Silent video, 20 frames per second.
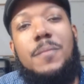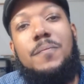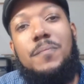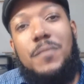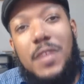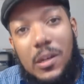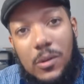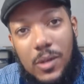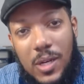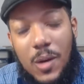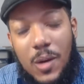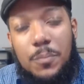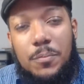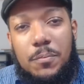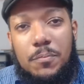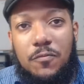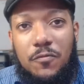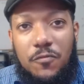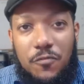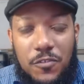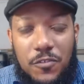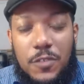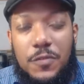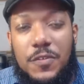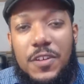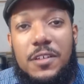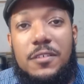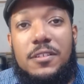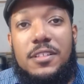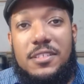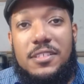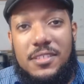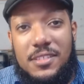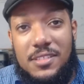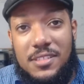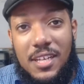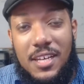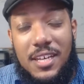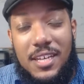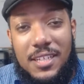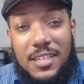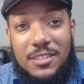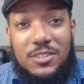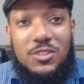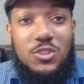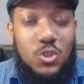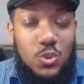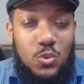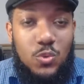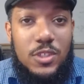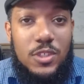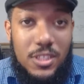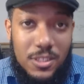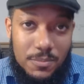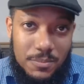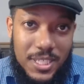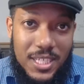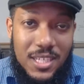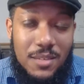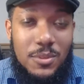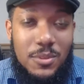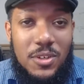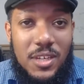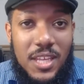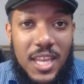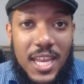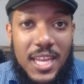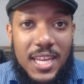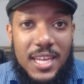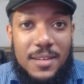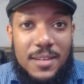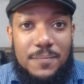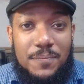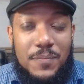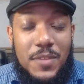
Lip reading: that'll help fulfill this design to really be communicated.